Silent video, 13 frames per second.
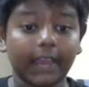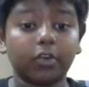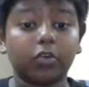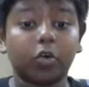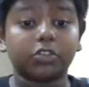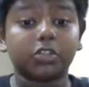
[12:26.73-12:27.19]

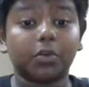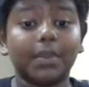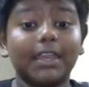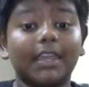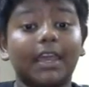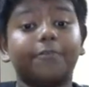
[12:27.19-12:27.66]
In Costa
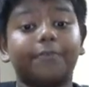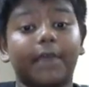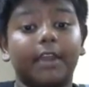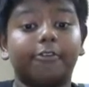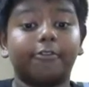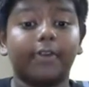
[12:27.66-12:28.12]
Rica,
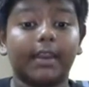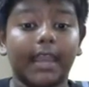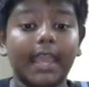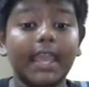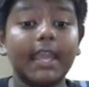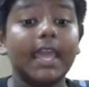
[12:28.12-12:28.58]

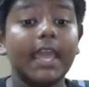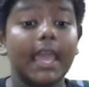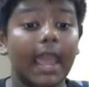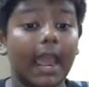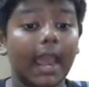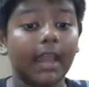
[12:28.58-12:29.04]
508,
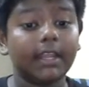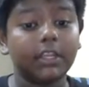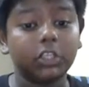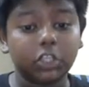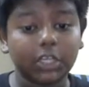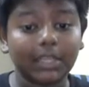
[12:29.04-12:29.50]
and
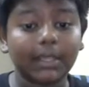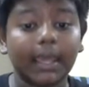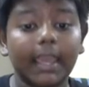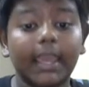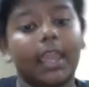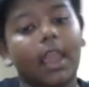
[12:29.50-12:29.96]
in
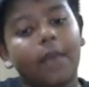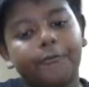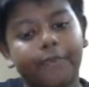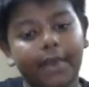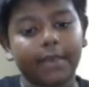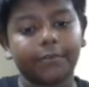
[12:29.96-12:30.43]
Chile,
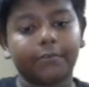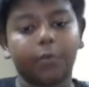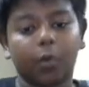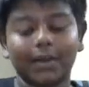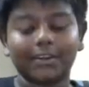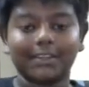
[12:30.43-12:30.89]

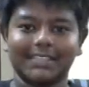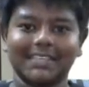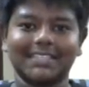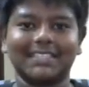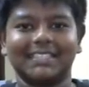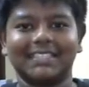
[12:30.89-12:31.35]

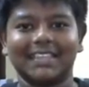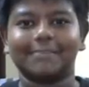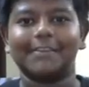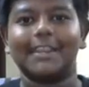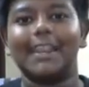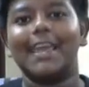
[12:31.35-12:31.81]

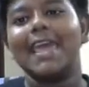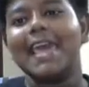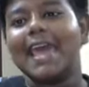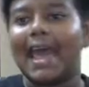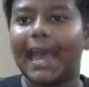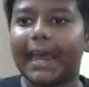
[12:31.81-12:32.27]
467.
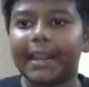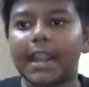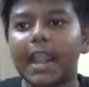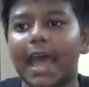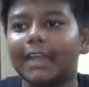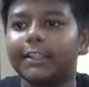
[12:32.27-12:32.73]

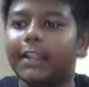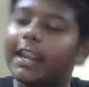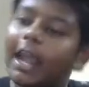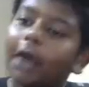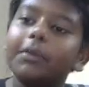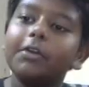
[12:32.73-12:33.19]
And
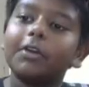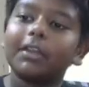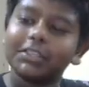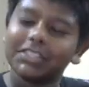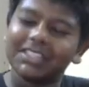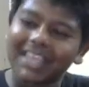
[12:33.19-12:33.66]
now you
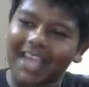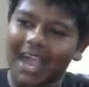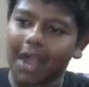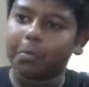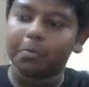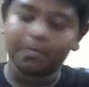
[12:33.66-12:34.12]
can see
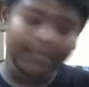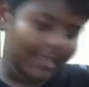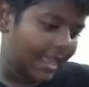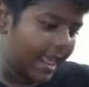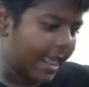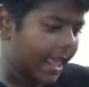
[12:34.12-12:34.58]
how
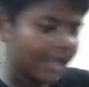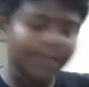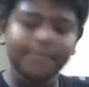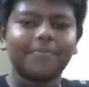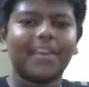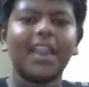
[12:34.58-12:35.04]

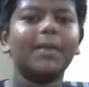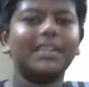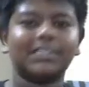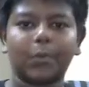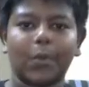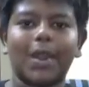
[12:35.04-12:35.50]
it
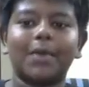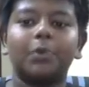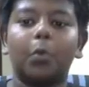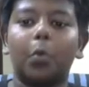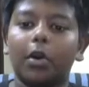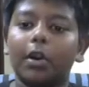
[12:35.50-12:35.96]
varies
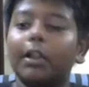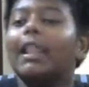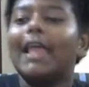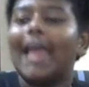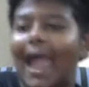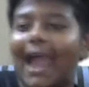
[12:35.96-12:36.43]
around the
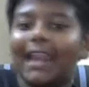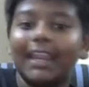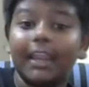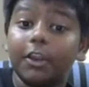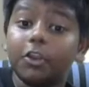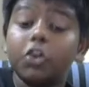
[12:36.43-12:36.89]
world,
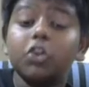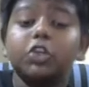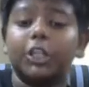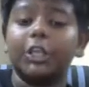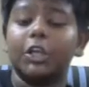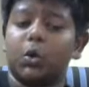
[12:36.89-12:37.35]
and it
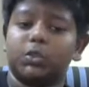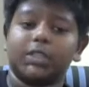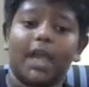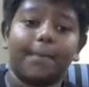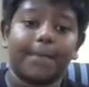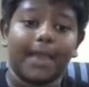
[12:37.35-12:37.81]
usually goes
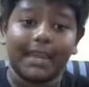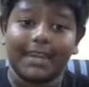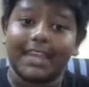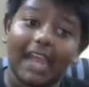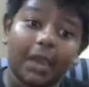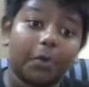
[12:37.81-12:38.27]
up
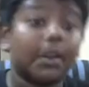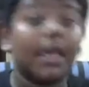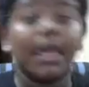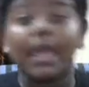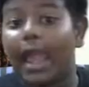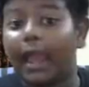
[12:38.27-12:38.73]
and
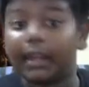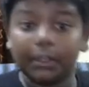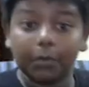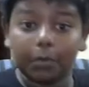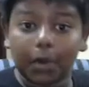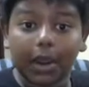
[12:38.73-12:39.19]
down. And
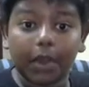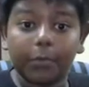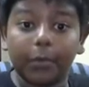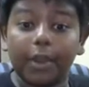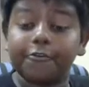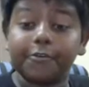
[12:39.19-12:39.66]

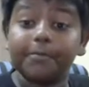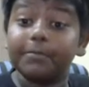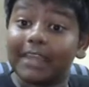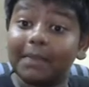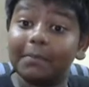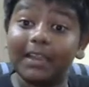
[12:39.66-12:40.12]
Iran went from
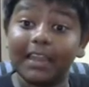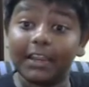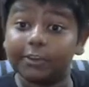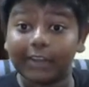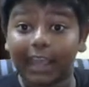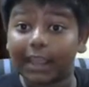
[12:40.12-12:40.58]
10
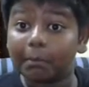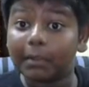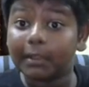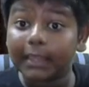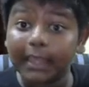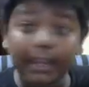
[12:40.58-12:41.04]
million to 9
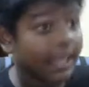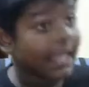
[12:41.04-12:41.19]
million,